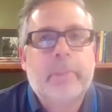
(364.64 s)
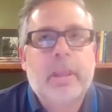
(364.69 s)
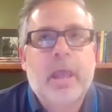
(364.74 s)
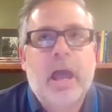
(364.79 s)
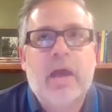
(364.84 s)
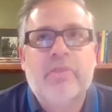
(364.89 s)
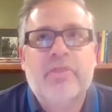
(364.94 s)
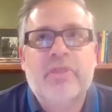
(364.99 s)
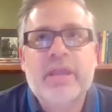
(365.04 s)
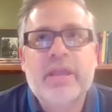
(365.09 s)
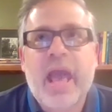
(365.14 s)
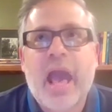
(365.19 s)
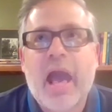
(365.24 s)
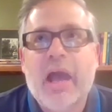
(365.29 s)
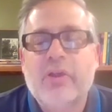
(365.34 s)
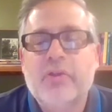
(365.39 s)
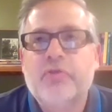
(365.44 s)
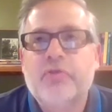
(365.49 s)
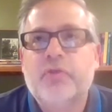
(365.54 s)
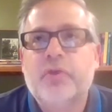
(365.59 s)
I think
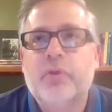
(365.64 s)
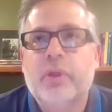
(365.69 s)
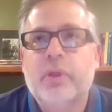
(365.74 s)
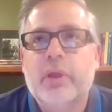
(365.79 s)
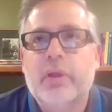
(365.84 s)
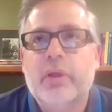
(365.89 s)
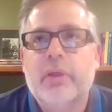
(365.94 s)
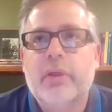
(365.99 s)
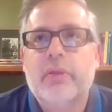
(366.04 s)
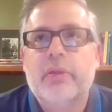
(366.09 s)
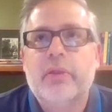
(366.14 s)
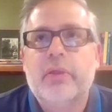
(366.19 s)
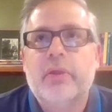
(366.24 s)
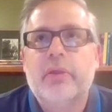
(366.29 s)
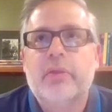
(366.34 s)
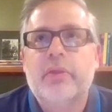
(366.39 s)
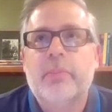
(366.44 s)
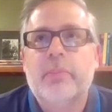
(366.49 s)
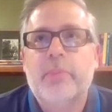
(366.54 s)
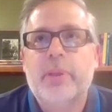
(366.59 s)
as for
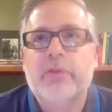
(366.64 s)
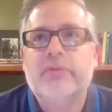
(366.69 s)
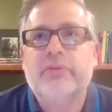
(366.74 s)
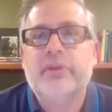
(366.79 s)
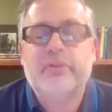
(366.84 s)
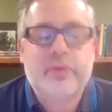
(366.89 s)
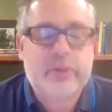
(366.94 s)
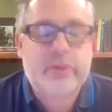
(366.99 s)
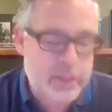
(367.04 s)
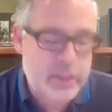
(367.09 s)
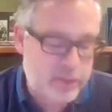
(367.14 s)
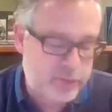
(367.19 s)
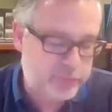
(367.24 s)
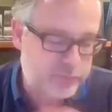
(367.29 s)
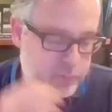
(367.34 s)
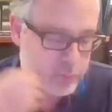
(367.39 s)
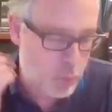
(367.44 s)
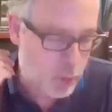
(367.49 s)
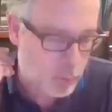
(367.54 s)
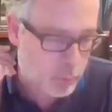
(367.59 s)
the business and the
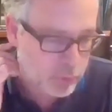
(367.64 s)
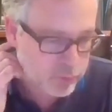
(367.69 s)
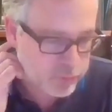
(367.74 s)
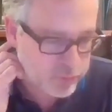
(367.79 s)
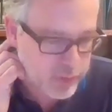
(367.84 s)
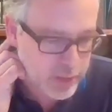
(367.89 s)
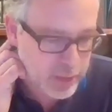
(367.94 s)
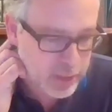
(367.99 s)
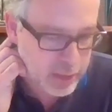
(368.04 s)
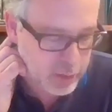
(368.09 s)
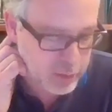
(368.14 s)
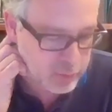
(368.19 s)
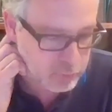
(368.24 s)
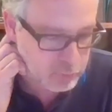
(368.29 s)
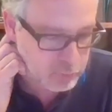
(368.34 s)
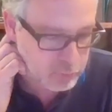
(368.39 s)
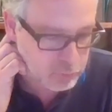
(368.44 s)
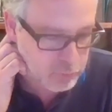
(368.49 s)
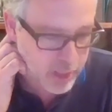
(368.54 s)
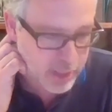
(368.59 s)
industry, what we're seeing
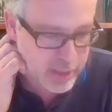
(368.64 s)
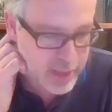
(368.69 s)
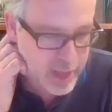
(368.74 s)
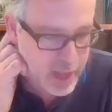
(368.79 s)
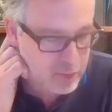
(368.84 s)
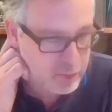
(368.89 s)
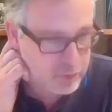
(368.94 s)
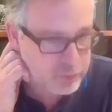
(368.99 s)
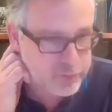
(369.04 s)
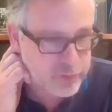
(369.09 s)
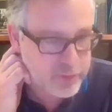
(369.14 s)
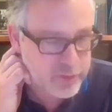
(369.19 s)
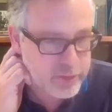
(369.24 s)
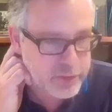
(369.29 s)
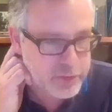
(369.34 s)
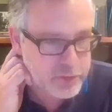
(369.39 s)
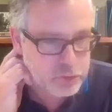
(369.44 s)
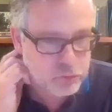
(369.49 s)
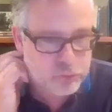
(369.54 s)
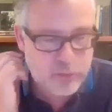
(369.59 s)
right now is the
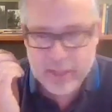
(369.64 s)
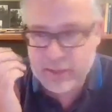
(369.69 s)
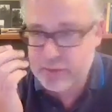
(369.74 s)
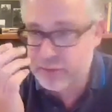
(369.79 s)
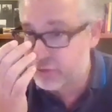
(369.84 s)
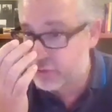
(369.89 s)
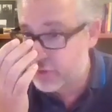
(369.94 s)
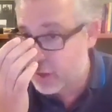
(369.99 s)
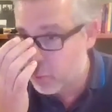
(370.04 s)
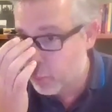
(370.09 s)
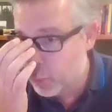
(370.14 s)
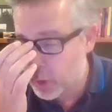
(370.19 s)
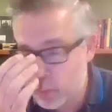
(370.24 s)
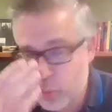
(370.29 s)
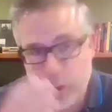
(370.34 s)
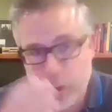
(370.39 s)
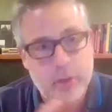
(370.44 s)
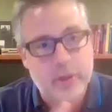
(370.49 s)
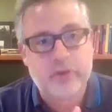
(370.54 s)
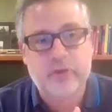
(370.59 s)
trends that we
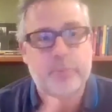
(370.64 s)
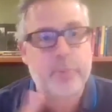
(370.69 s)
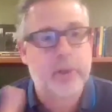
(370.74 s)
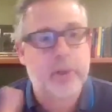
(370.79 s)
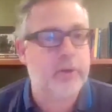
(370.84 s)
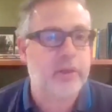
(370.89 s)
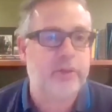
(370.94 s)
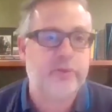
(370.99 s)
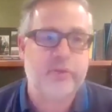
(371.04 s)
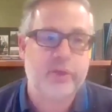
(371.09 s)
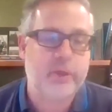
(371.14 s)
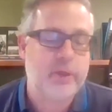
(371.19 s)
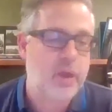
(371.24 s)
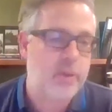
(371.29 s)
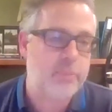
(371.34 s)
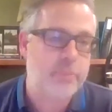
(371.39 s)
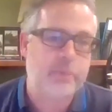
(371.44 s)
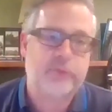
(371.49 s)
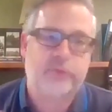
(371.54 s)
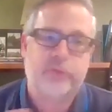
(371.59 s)
were experiencing
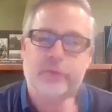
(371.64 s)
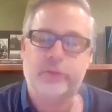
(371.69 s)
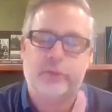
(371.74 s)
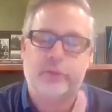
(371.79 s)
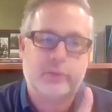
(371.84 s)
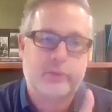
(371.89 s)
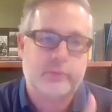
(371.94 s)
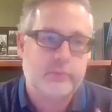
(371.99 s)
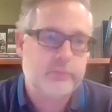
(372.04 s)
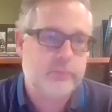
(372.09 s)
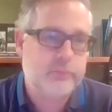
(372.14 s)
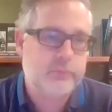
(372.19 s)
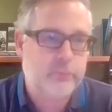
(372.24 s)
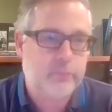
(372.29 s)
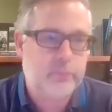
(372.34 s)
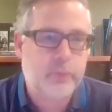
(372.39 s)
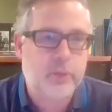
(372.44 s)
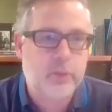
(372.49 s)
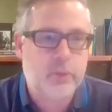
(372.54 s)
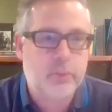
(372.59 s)
up until,
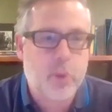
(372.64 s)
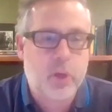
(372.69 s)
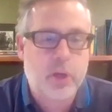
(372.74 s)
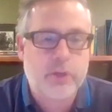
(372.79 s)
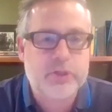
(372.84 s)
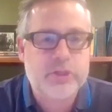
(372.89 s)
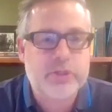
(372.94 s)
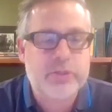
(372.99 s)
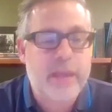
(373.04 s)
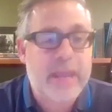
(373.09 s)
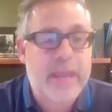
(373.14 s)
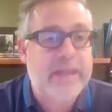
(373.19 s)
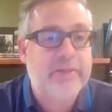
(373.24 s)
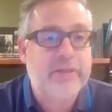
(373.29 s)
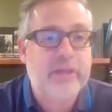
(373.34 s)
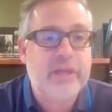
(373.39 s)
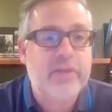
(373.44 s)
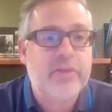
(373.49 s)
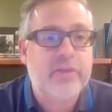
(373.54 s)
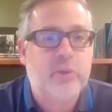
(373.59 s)
March
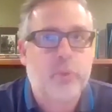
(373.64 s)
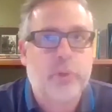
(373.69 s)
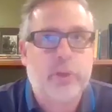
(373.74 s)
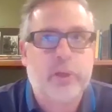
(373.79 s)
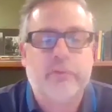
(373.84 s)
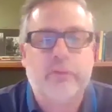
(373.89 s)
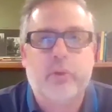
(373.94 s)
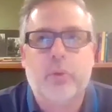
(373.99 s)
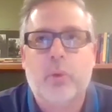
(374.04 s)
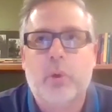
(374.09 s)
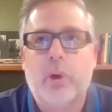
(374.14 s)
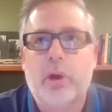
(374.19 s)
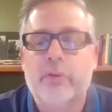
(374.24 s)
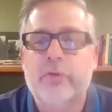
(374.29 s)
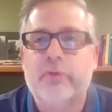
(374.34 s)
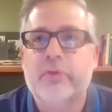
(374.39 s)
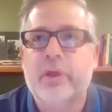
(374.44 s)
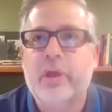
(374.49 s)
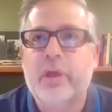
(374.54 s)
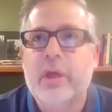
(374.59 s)
18th or whatever it
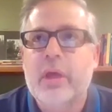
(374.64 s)
was,